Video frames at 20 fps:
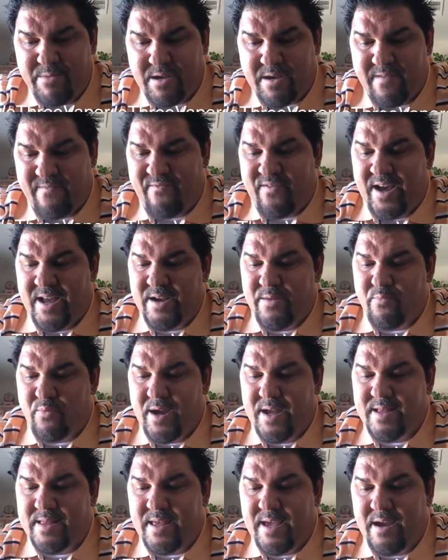You can find them
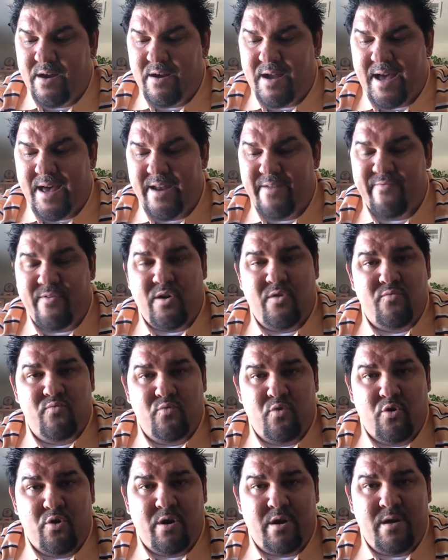right there out of
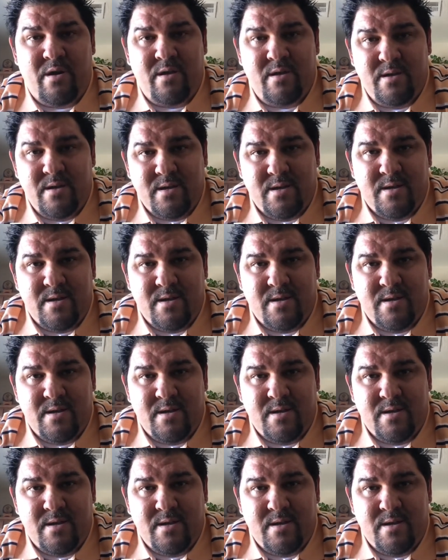Aurora,